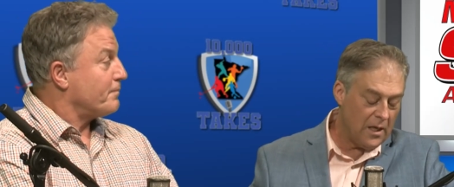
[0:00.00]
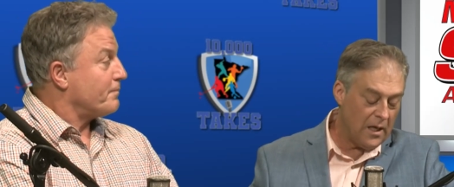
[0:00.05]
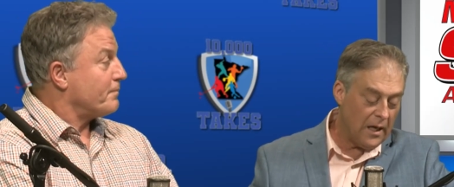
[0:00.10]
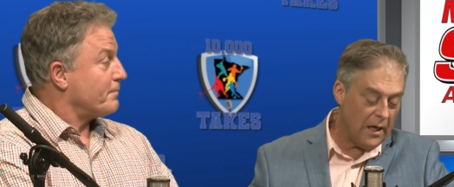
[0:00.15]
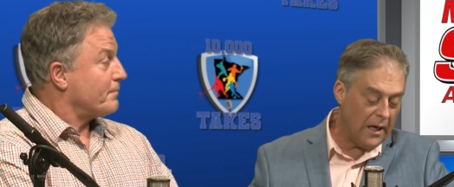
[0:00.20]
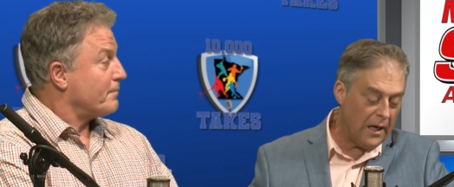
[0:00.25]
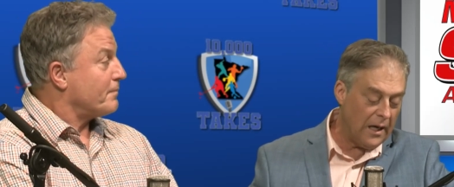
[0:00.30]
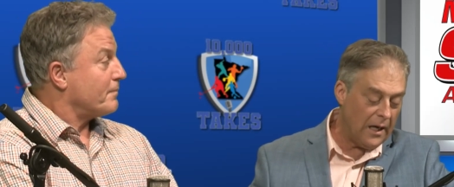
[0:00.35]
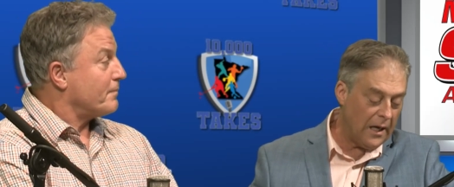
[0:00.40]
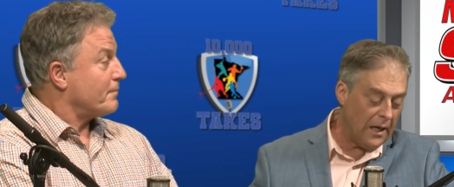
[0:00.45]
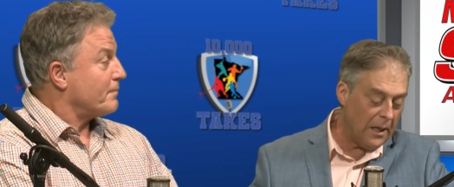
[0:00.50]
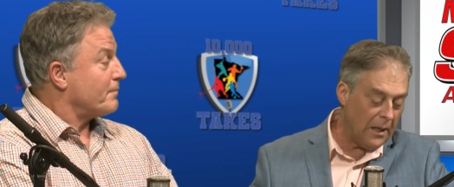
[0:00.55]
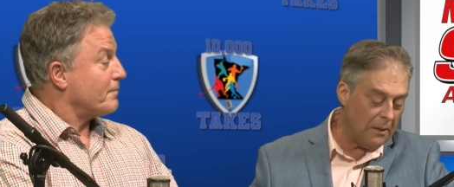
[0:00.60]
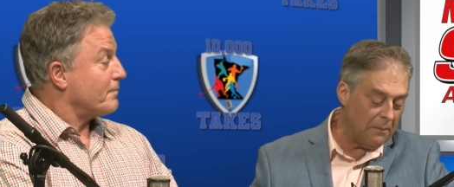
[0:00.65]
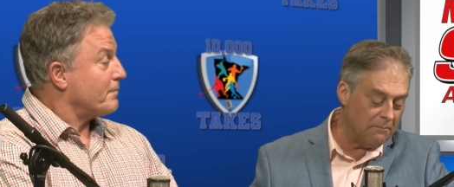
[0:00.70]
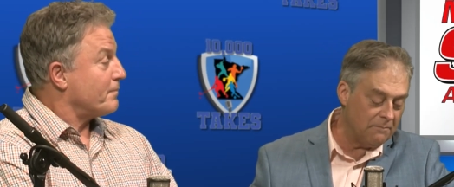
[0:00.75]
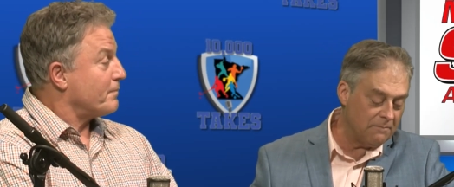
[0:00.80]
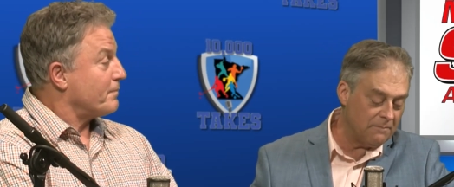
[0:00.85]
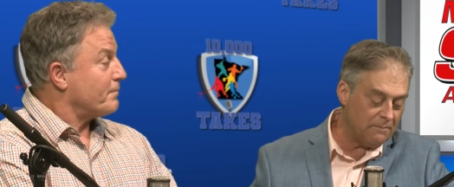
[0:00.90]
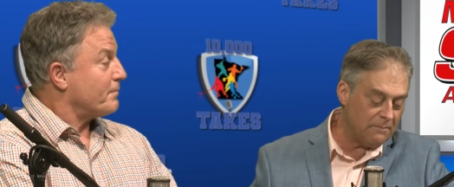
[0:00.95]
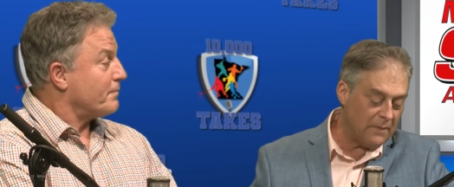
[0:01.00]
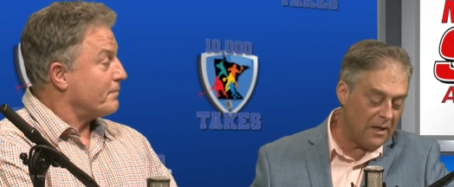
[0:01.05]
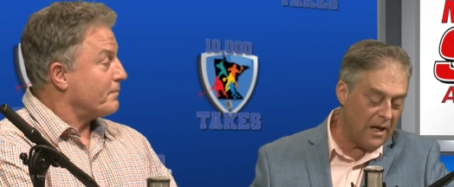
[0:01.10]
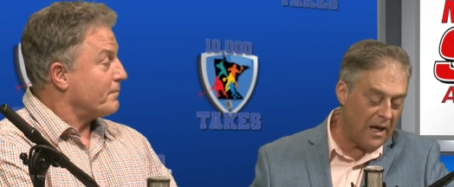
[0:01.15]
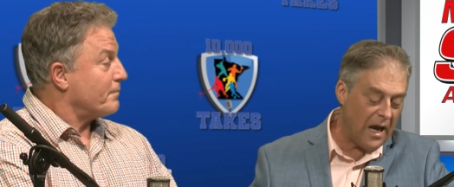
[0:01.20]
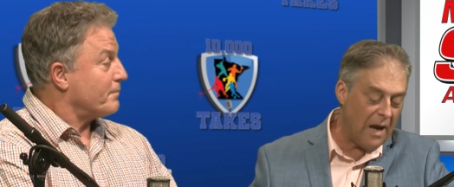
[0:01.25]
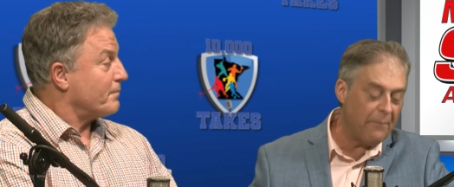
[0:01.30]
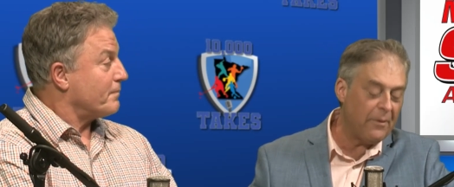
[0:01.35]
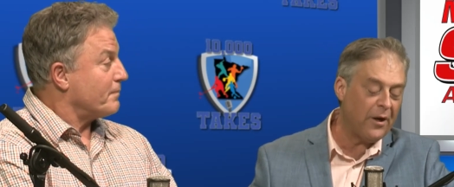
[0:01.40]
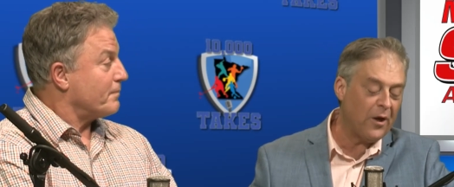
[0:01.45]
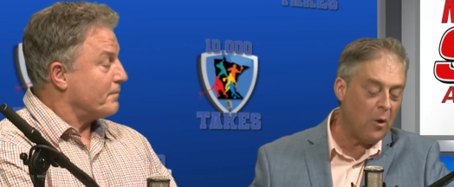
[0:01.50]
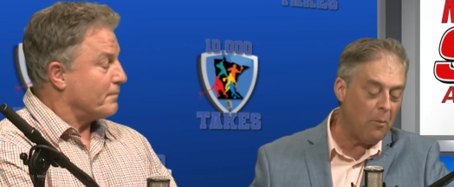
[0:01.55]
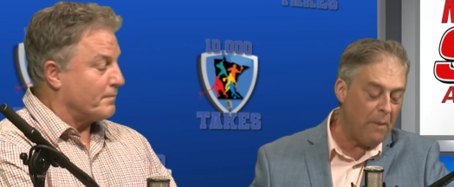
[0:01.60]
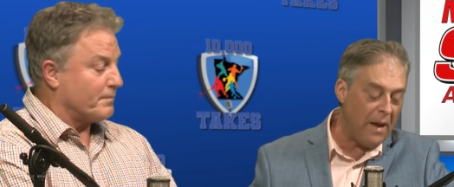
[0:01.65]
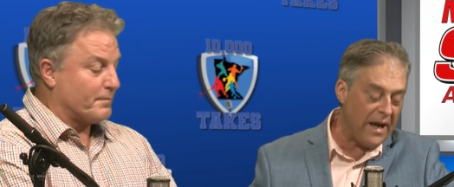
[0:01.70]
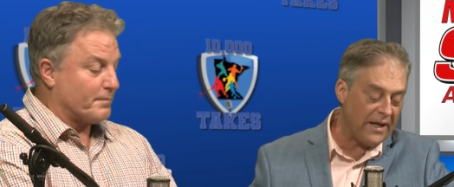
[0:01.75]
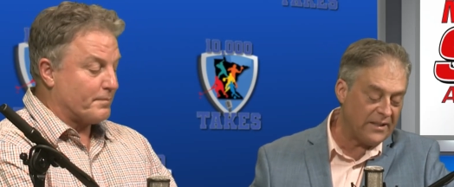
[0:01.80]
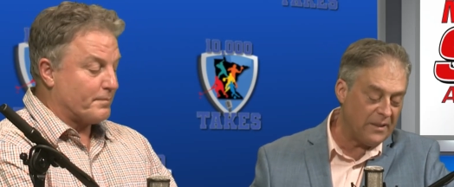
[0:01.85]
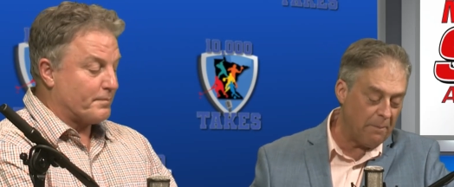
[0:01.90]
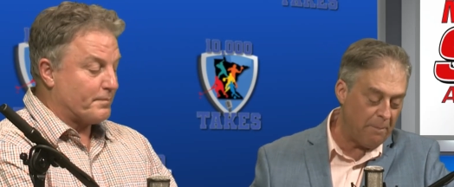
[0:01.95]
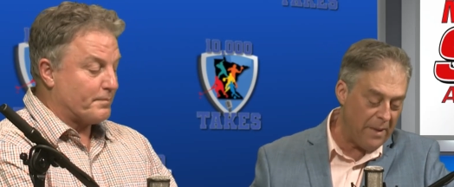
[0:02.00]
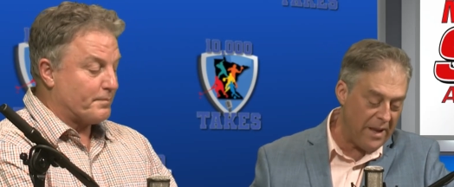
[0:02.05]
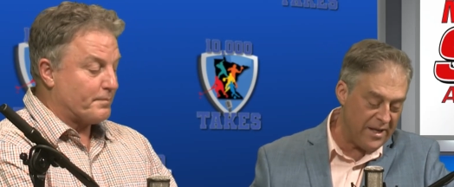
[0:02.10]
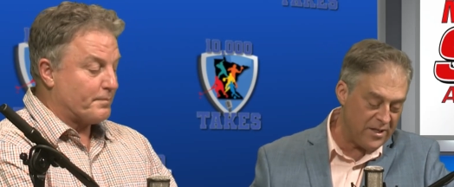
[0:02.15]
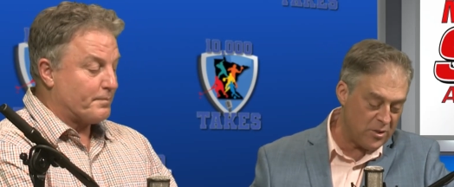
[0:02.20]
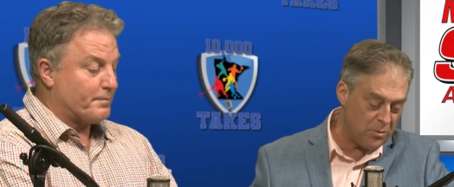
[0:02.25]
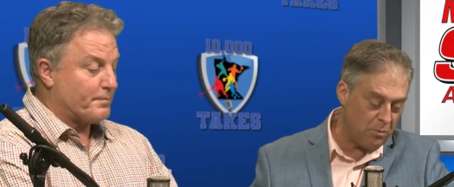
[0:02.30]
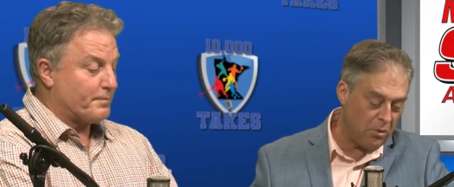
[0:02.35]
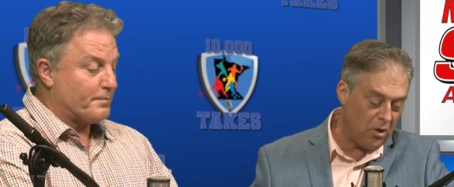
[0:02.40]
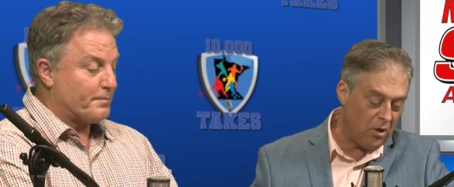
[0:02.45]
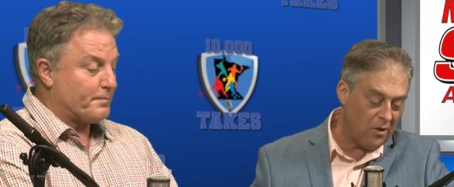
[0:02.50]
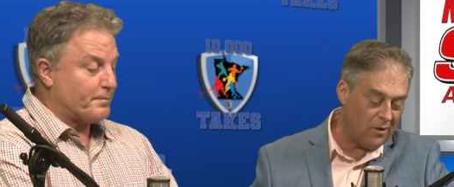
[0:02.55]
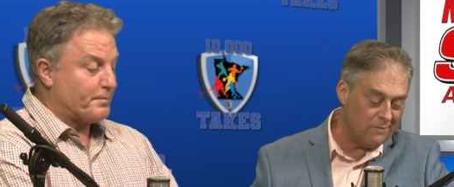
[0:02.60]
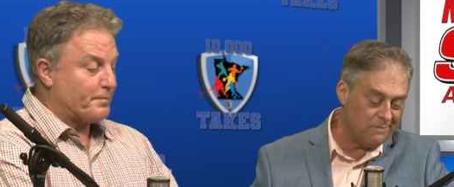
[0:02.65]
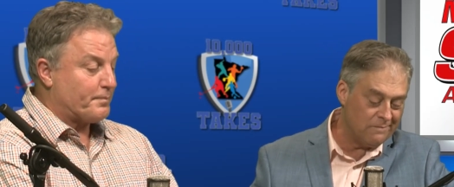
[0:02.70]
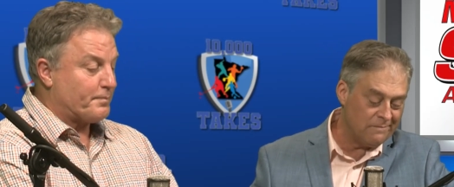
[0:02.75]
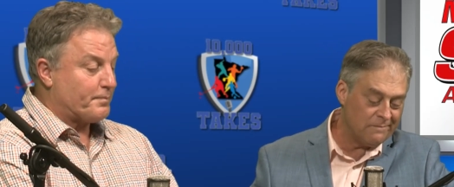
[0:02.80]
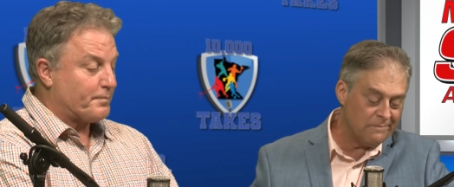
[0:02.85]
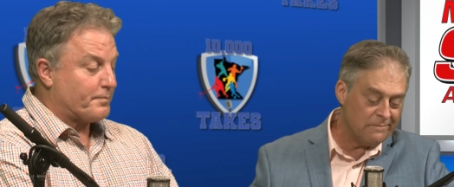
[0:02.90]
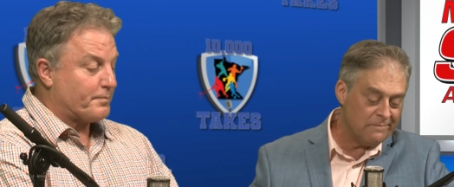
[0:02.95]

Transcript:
Speaker 1: Um, I'm going to go back to baseball.